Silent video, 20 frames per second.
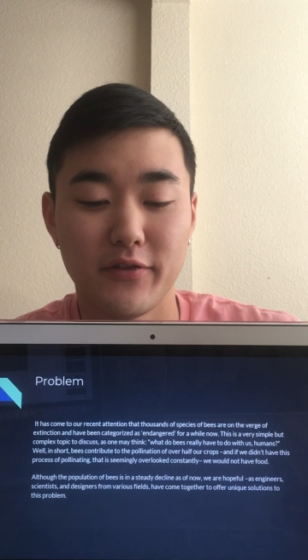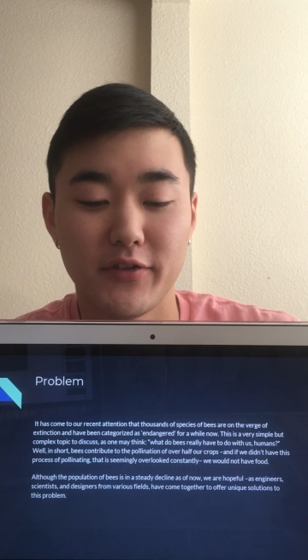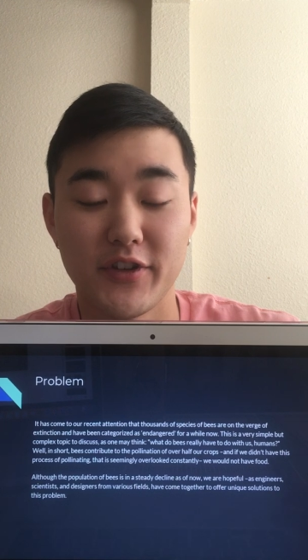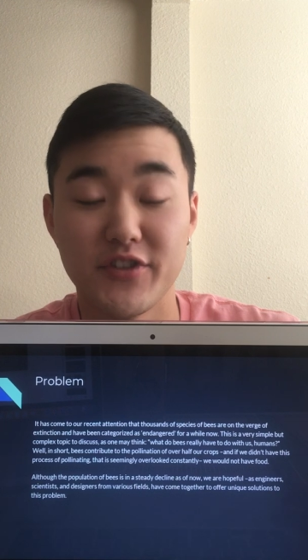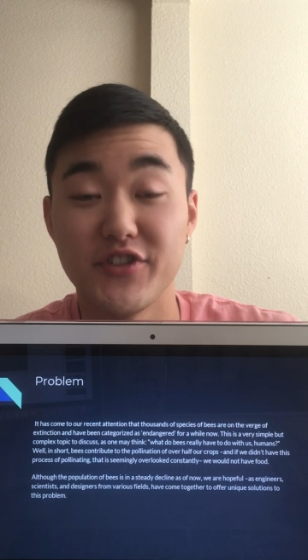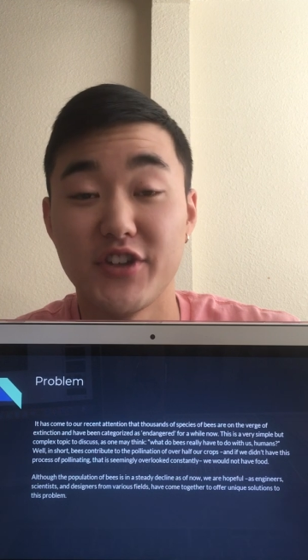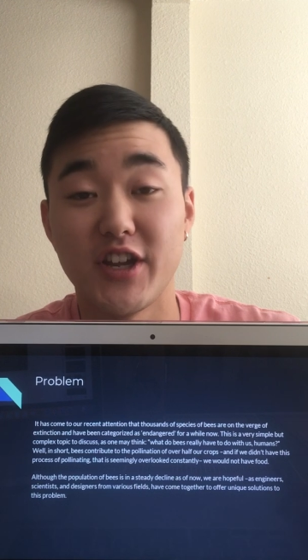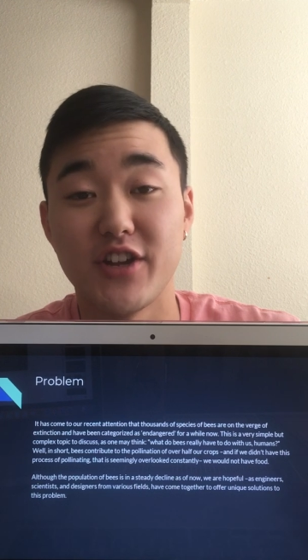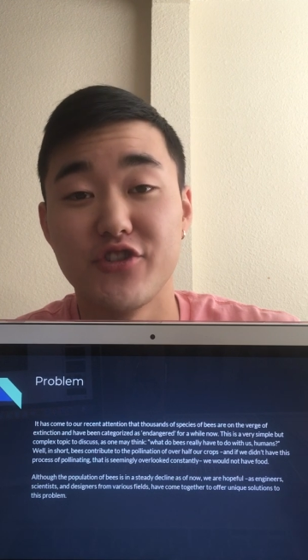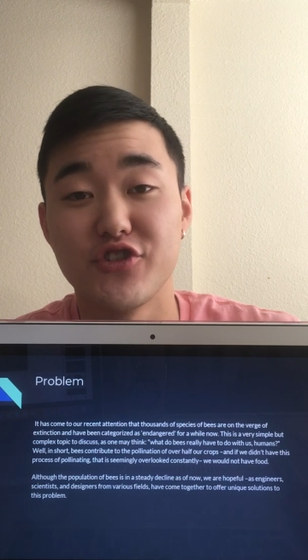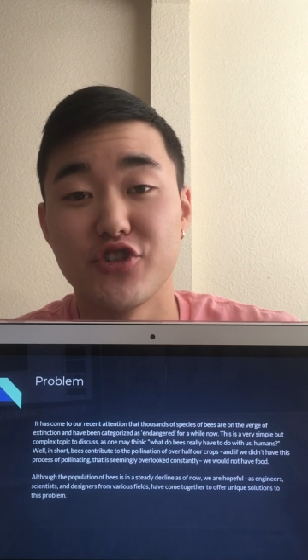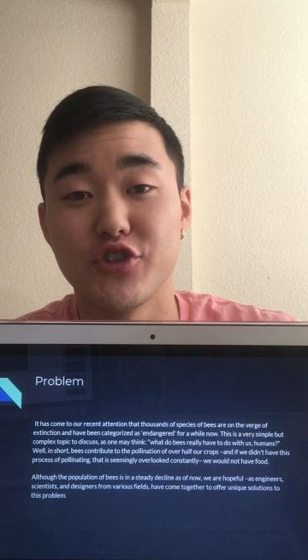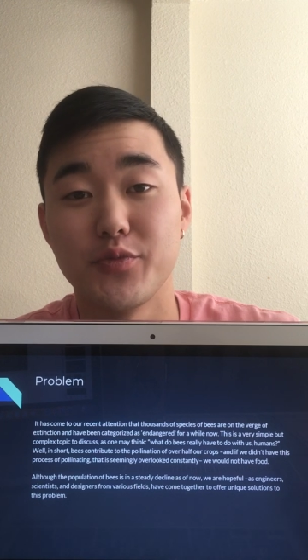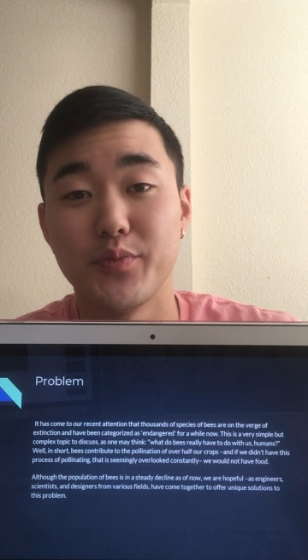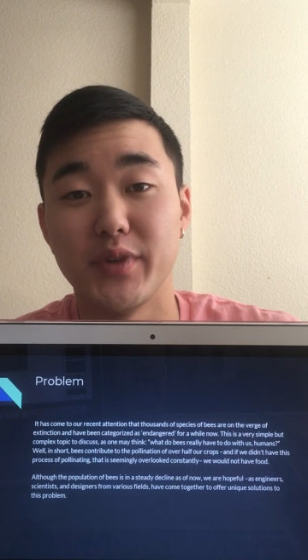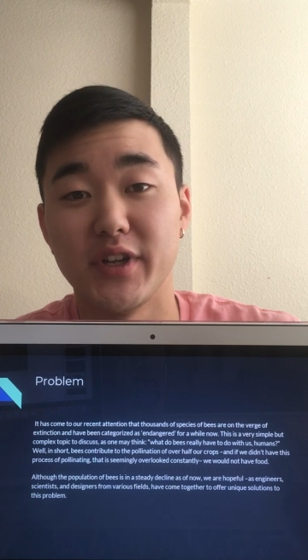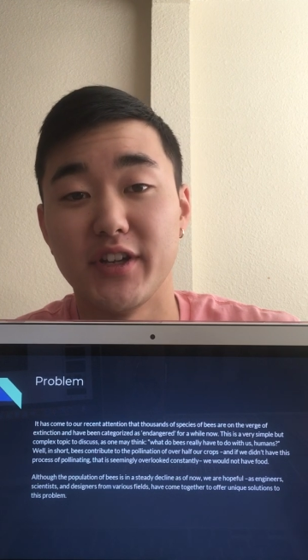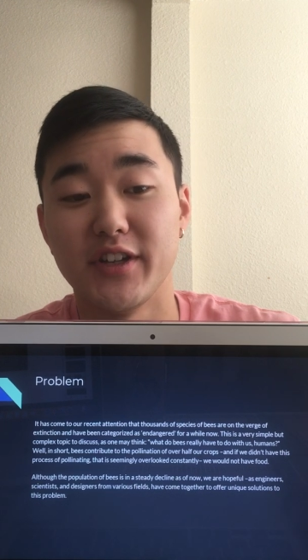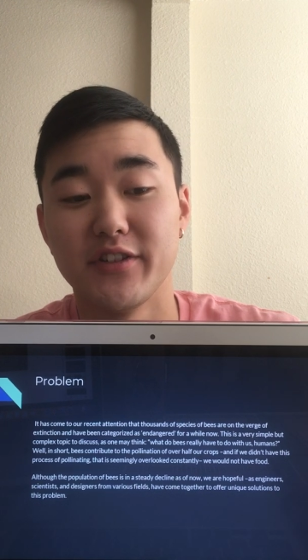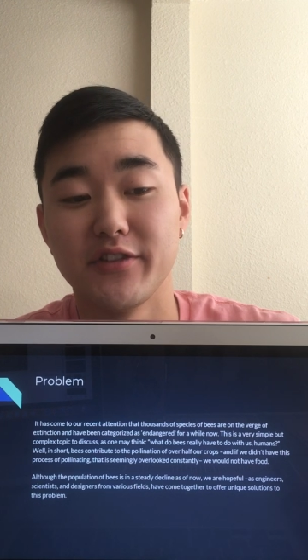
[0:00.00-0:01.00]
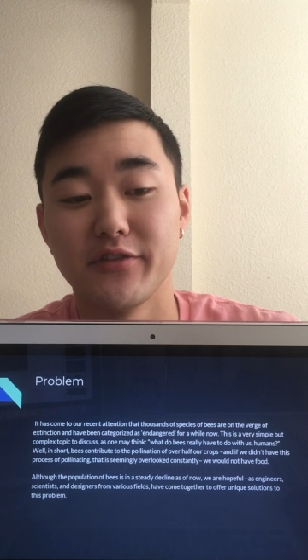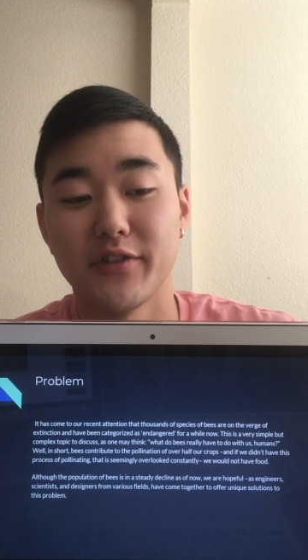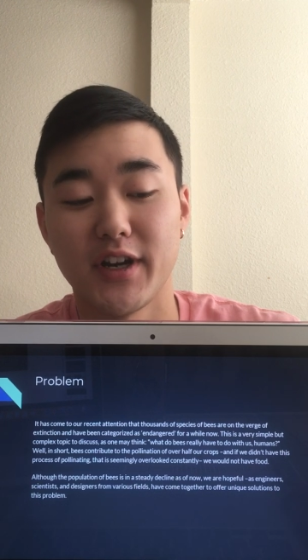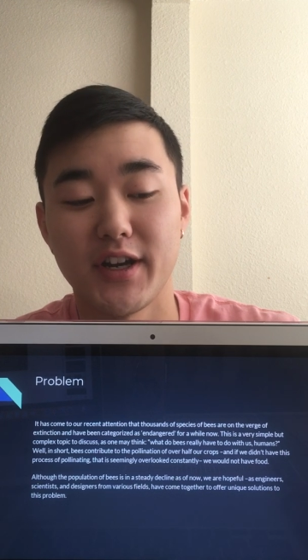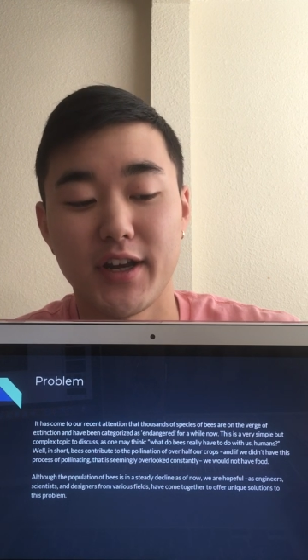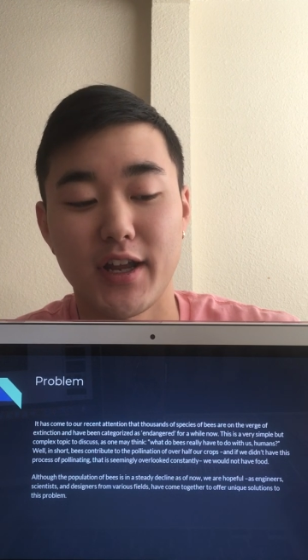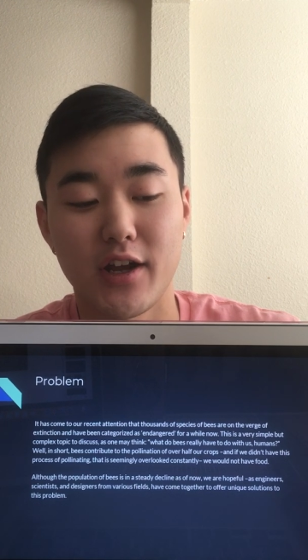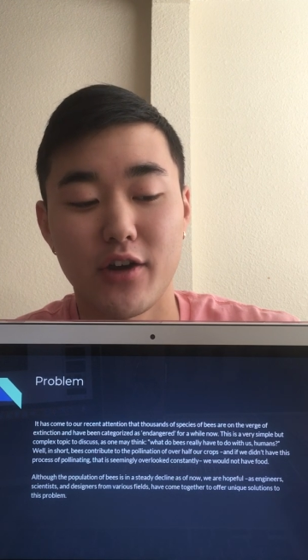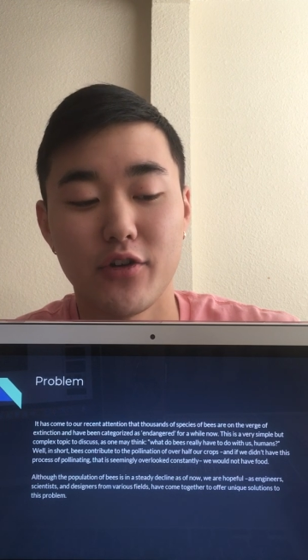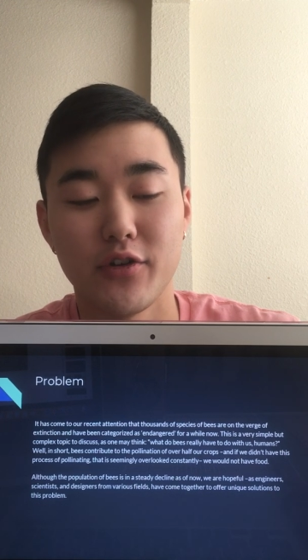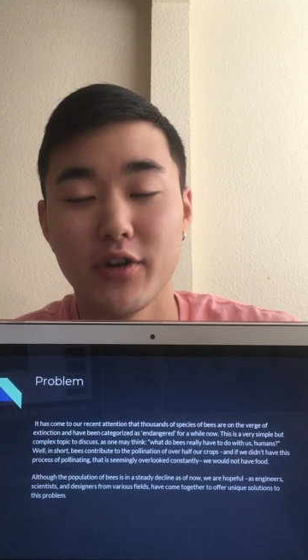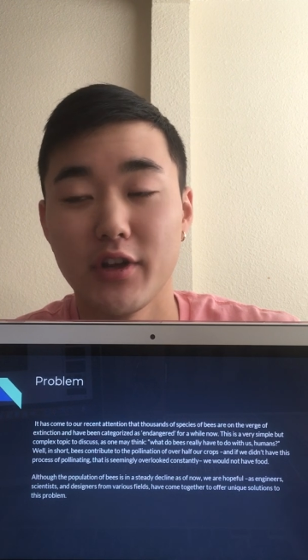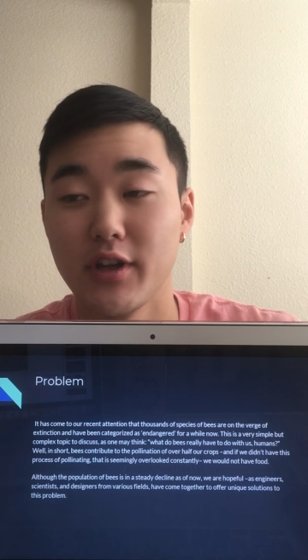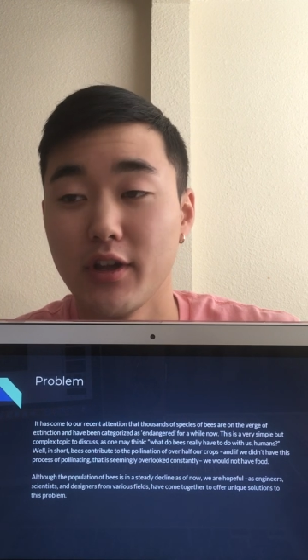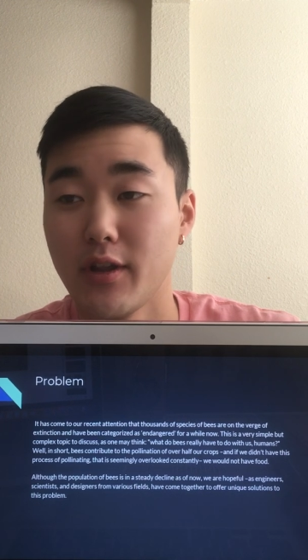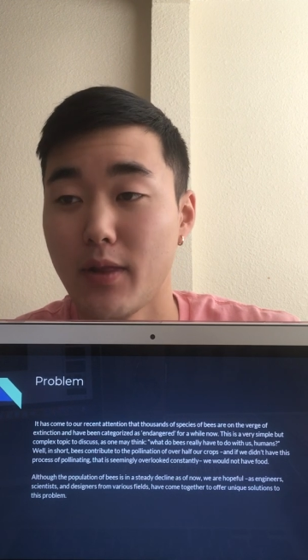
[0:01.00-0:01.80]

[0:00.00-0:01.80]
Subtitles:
the endangered bees right now.